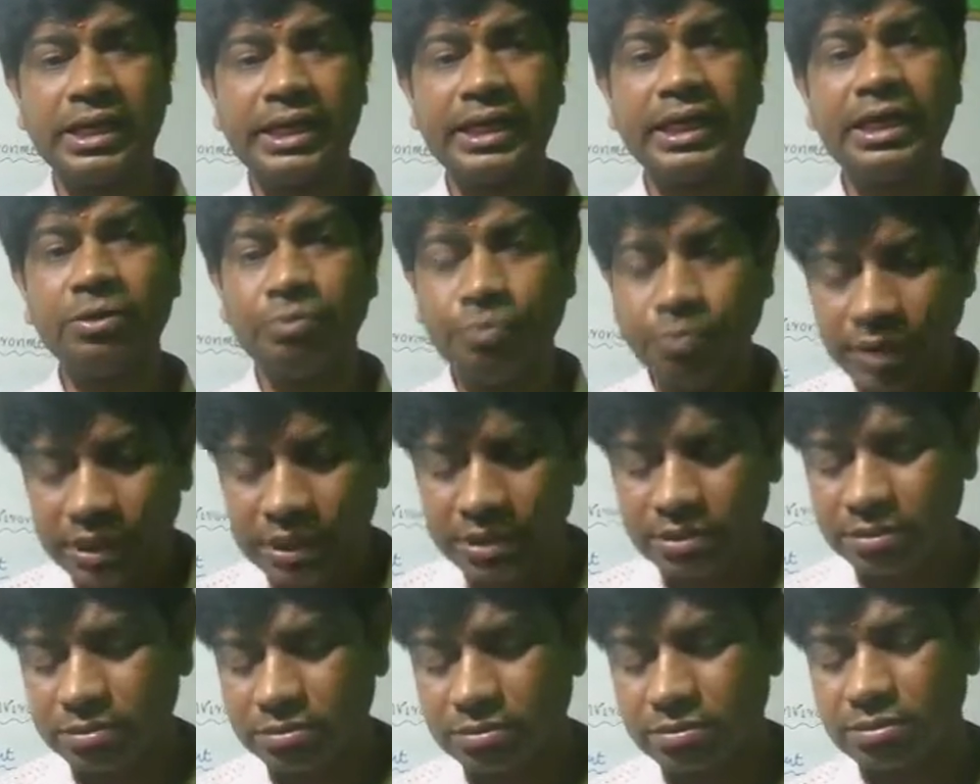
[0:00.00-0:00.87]
in
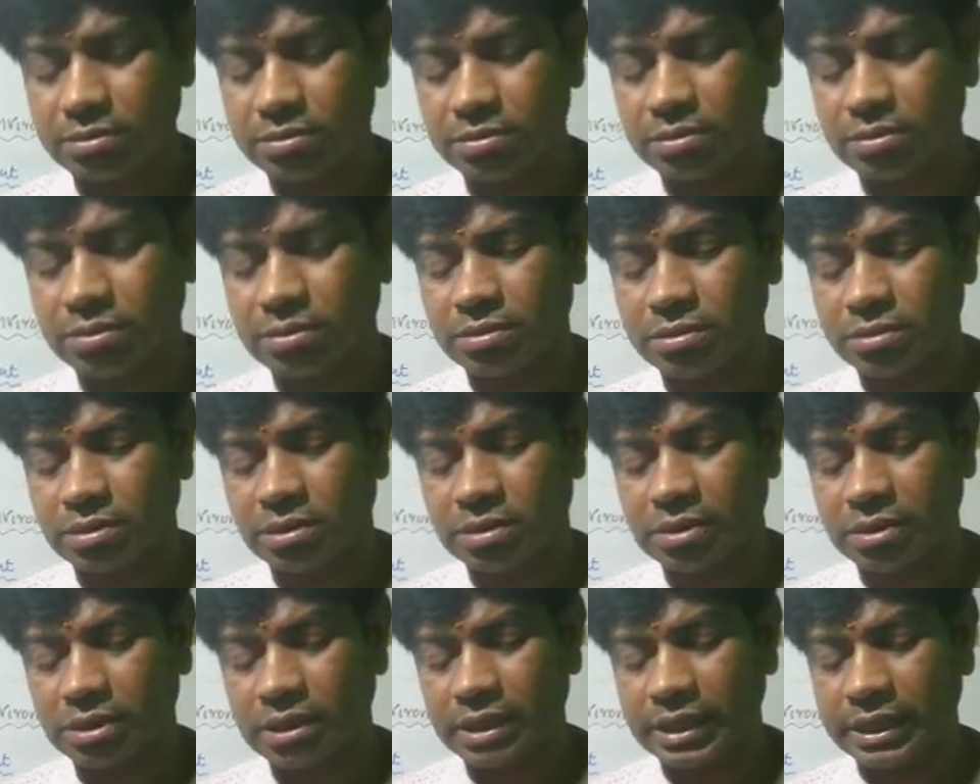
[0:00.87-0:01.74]

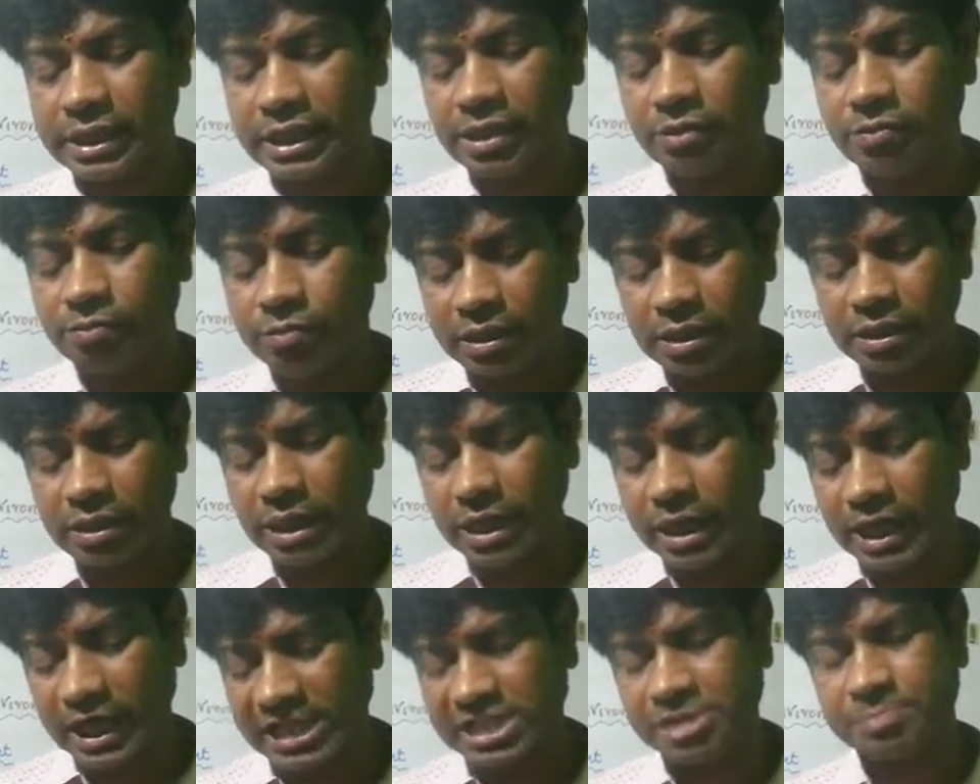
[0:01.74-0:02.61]
one
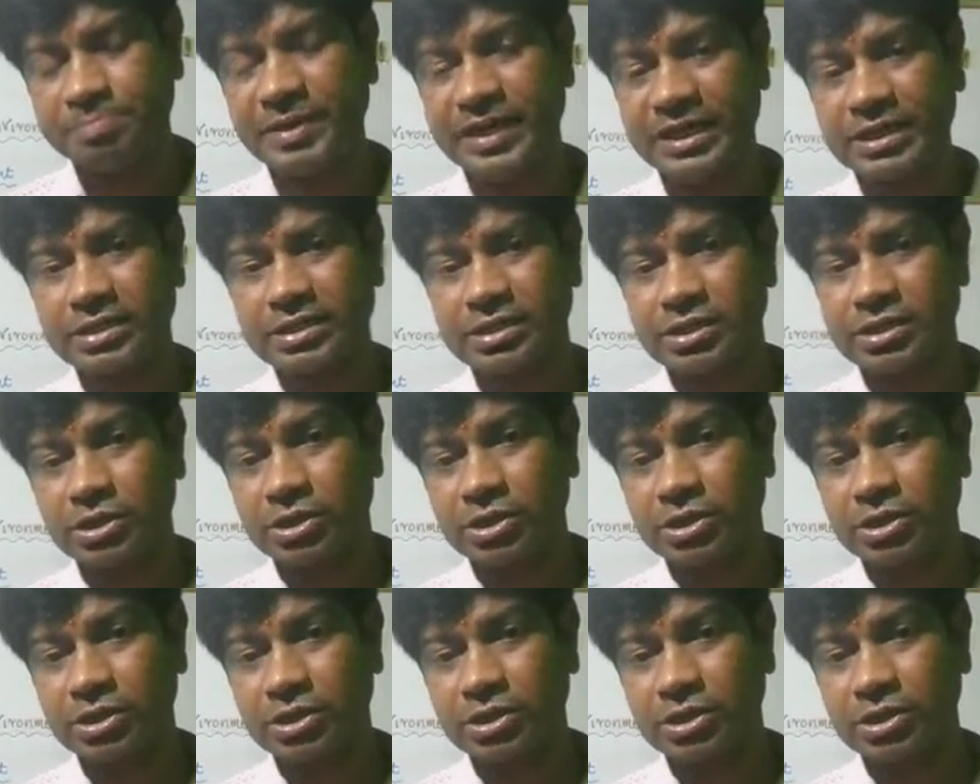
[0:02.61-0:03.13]
aspect,